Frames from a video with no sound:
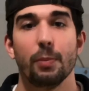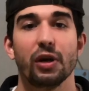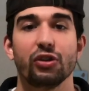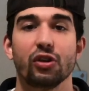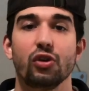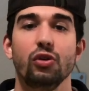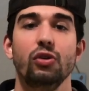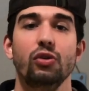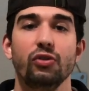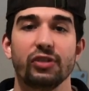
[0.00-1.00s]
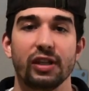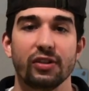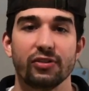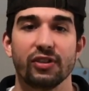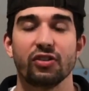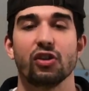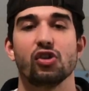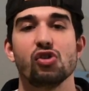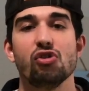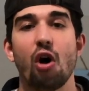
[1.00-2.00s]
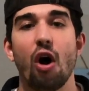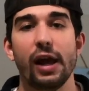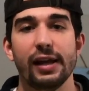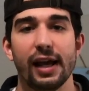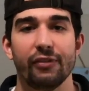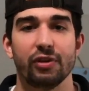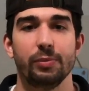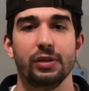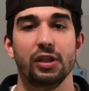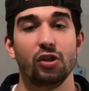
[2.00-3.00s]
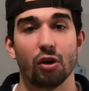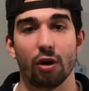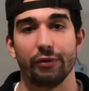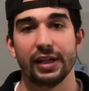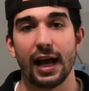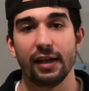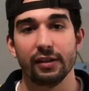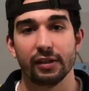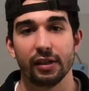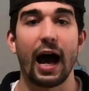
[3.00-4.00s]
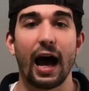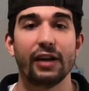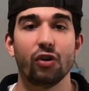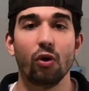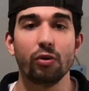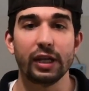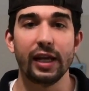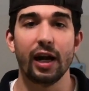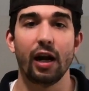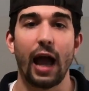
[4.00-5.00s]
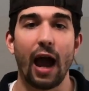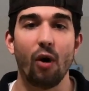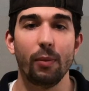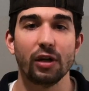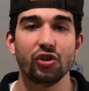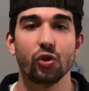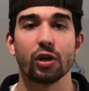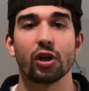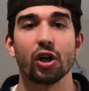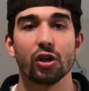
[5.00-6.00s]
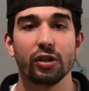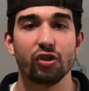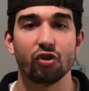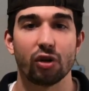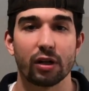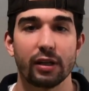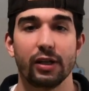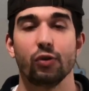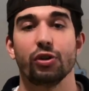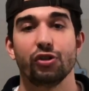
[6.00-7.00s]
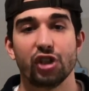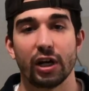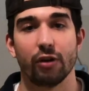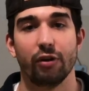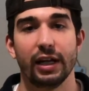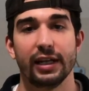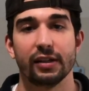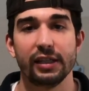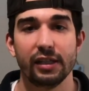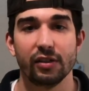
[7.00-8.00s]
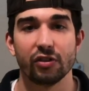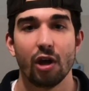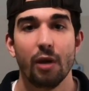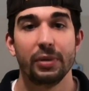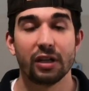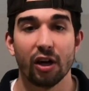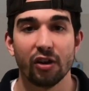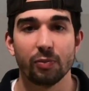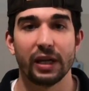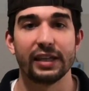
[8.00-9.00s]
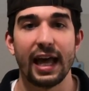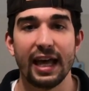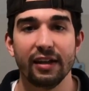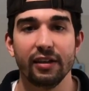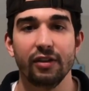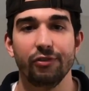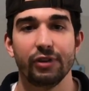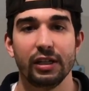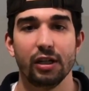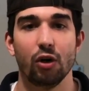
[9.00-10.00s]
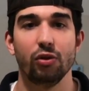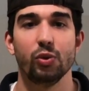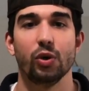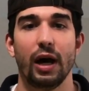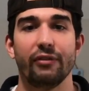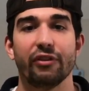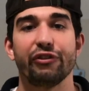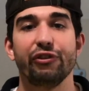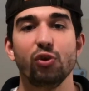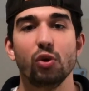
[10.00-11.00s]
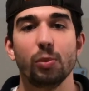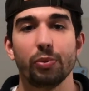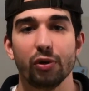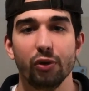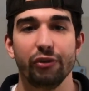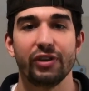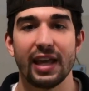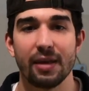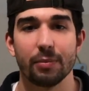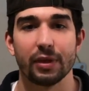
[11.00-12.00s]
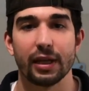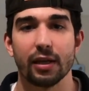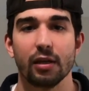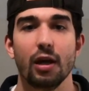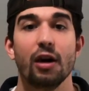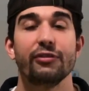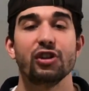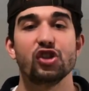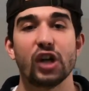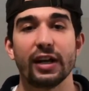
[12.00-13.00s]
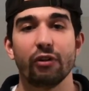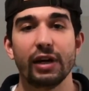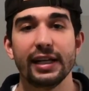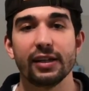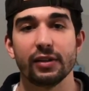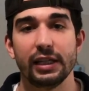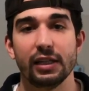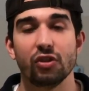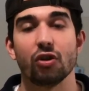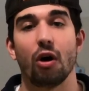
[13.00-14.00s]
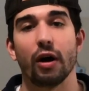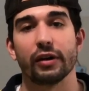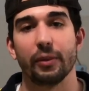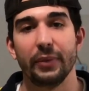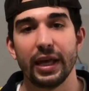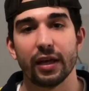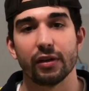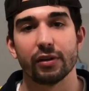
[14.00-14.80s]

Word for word: But the good news is this does not have to be your reality. I don't care how much you are currently struggling with generating leads, because by the end of this video, you will have a foolproof game plan for generating leads on command.